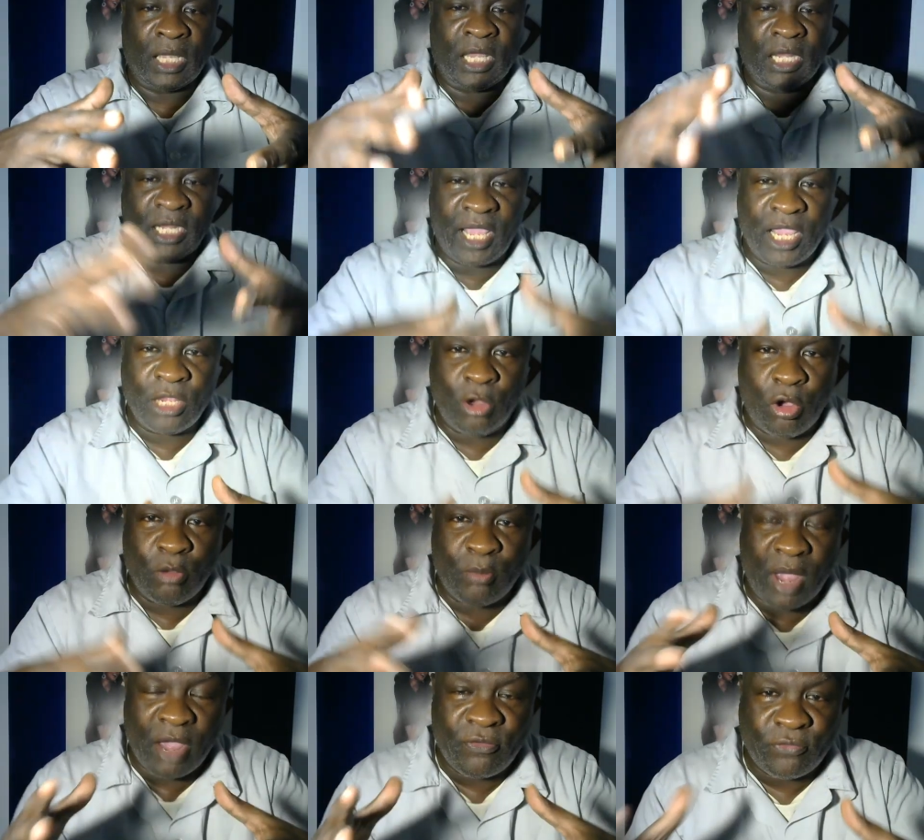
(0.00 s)
and laid
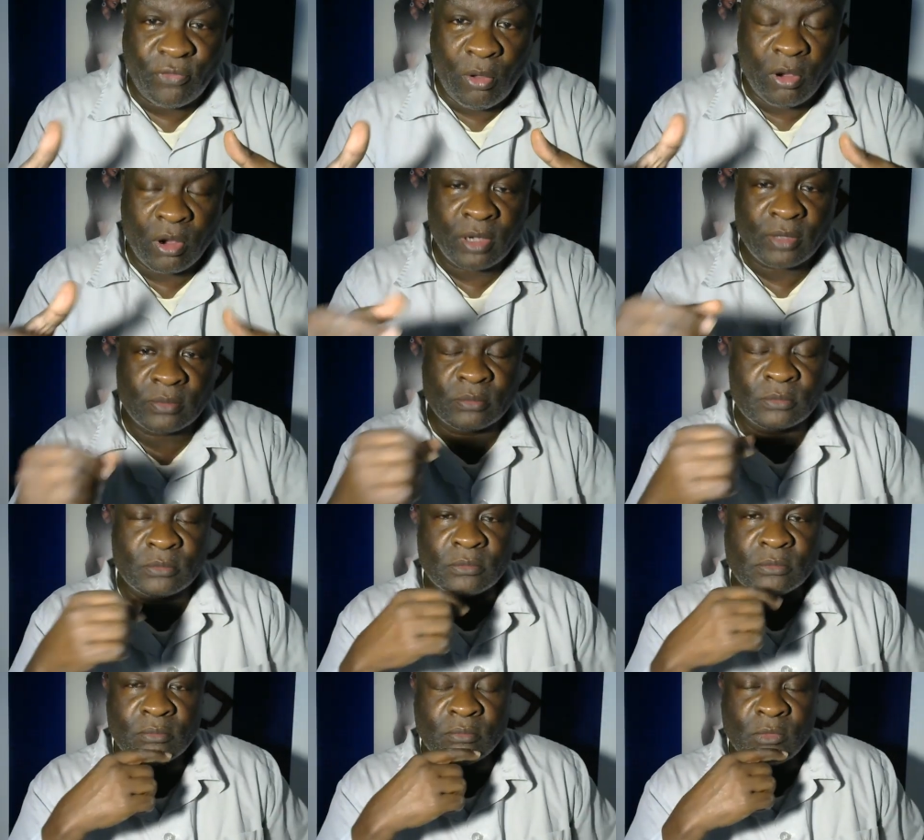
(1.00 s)
on my floor.
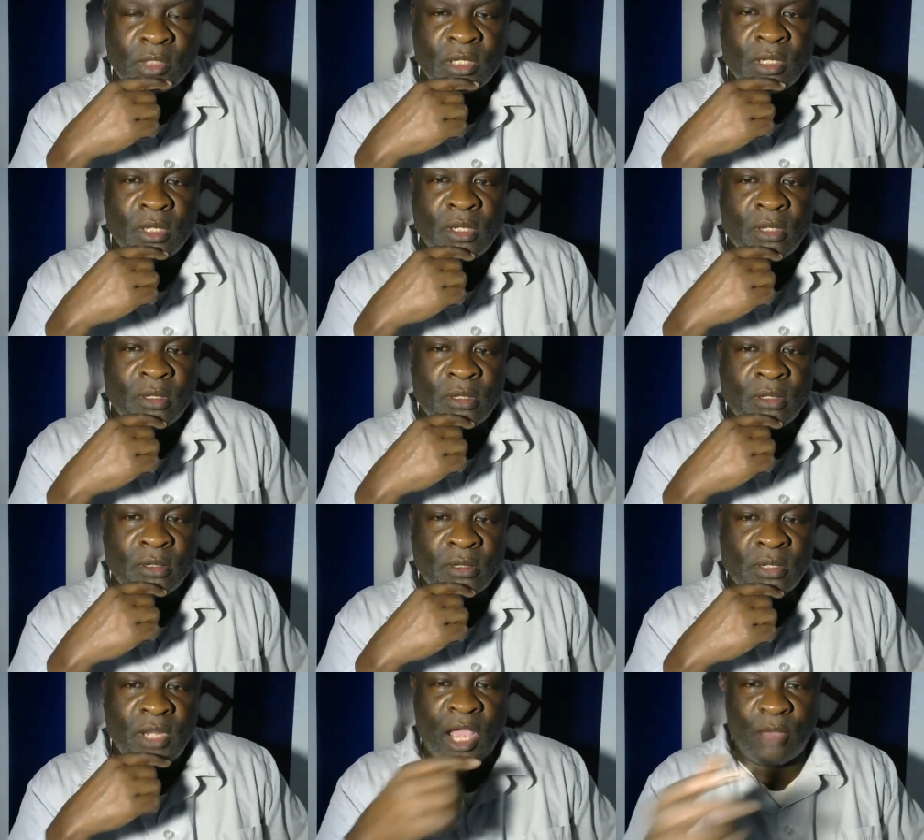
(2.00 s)

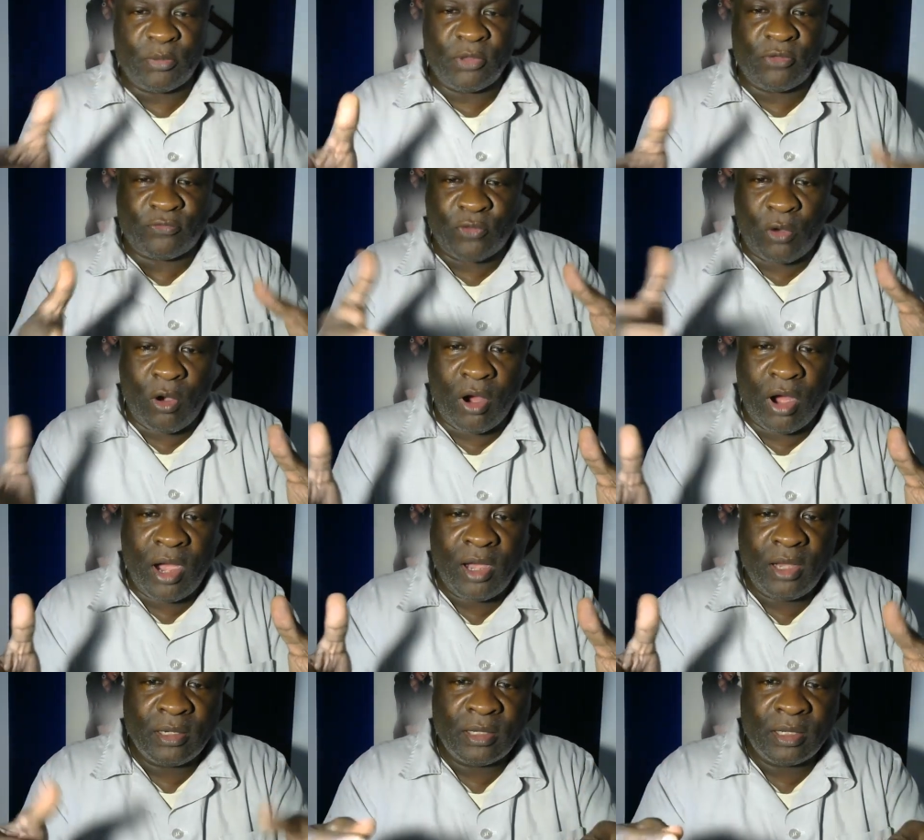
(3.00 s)
Now,
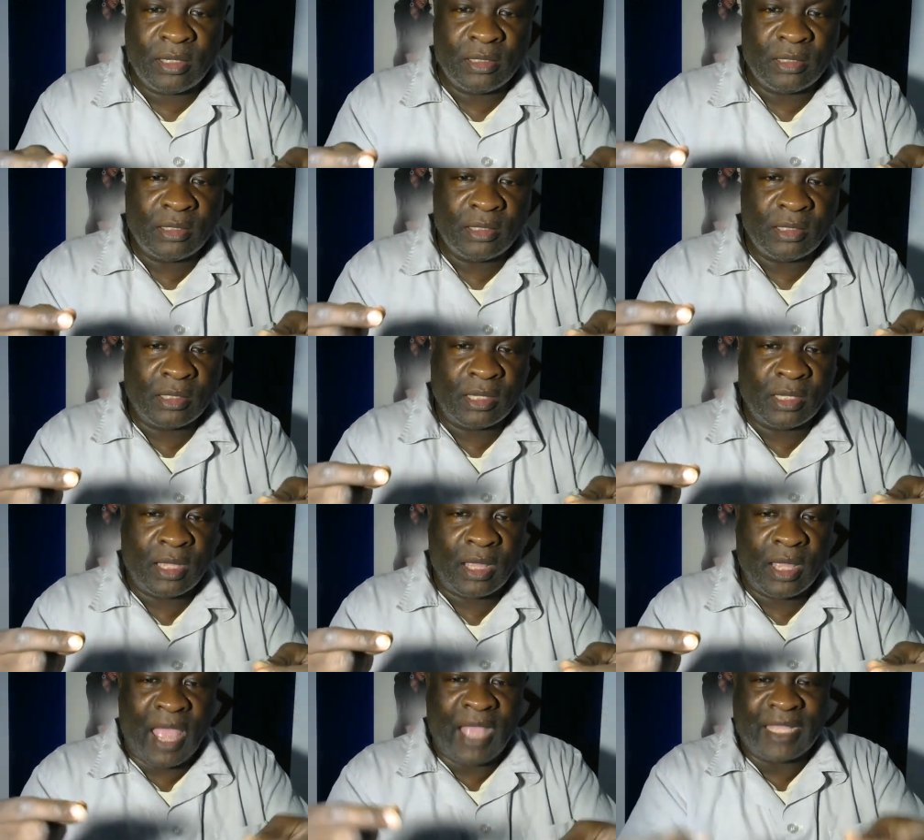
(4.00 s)
before
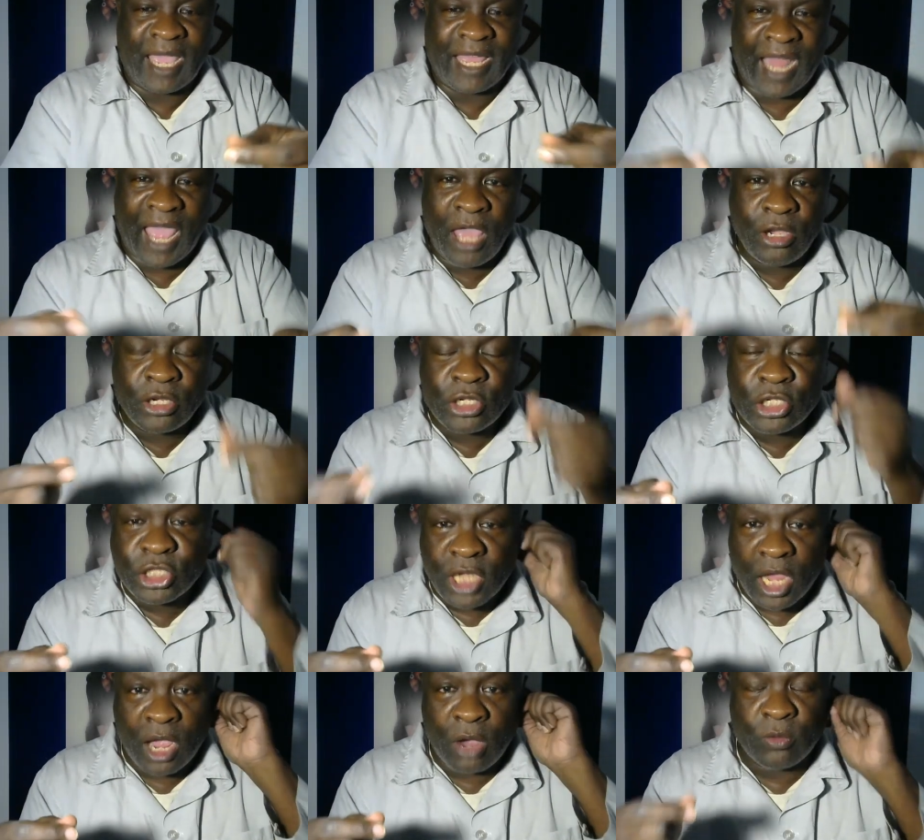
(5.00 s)
I got out of the
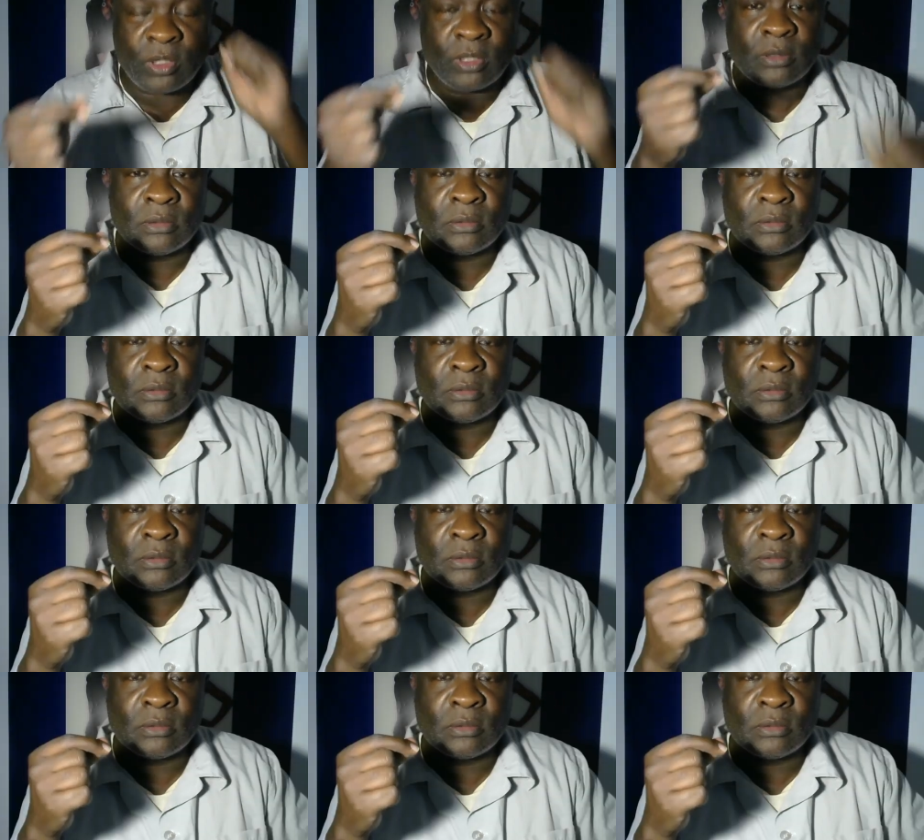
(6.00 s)
shower,